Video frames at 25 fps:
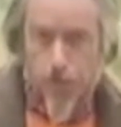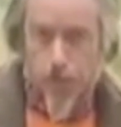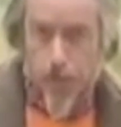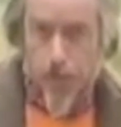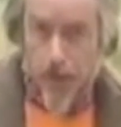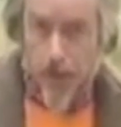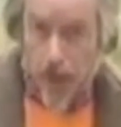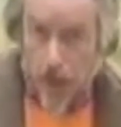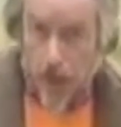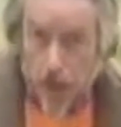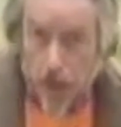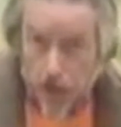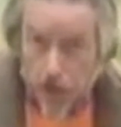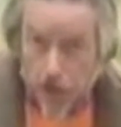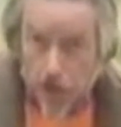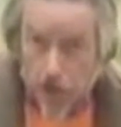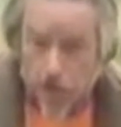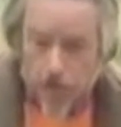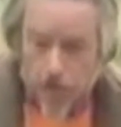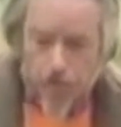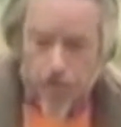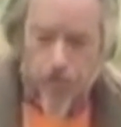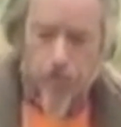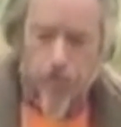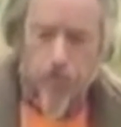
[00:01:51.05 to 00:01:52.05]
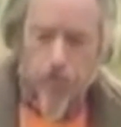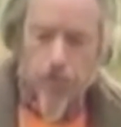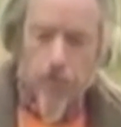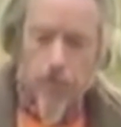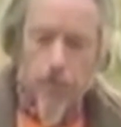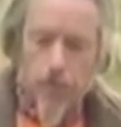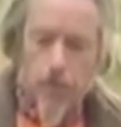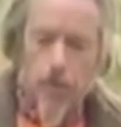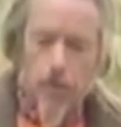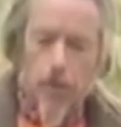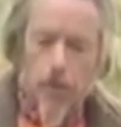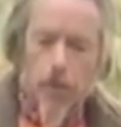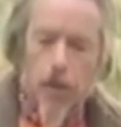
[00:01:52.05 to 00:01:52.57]
Because
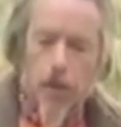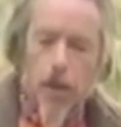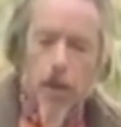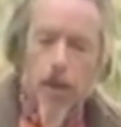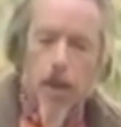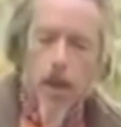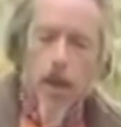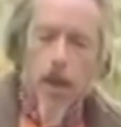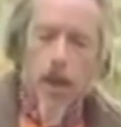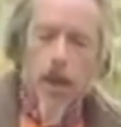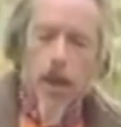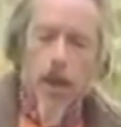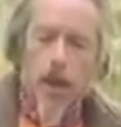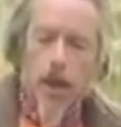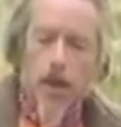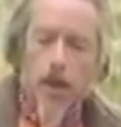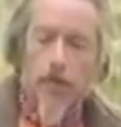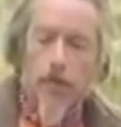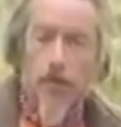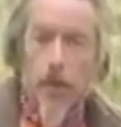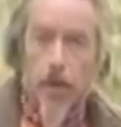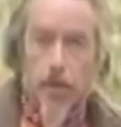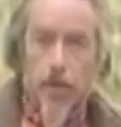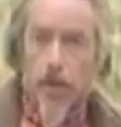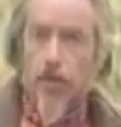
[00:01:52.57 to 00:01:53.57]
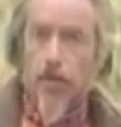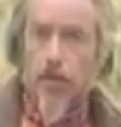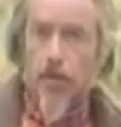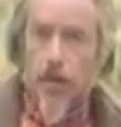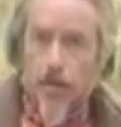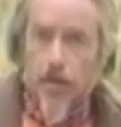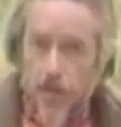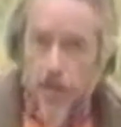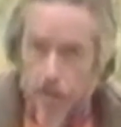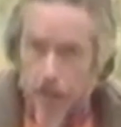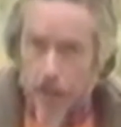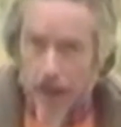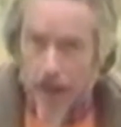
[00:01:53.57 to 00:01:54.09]
if somebody
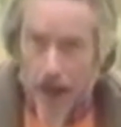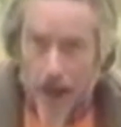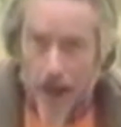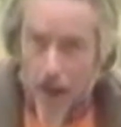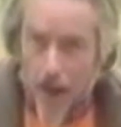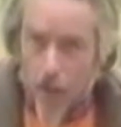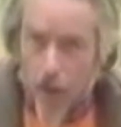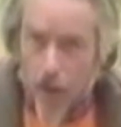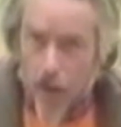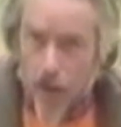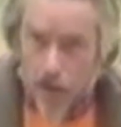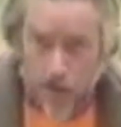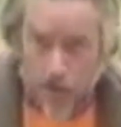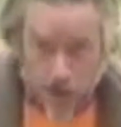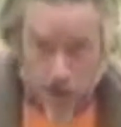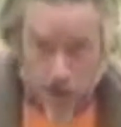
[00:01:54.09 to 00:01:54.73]
says to me, Alan Watts,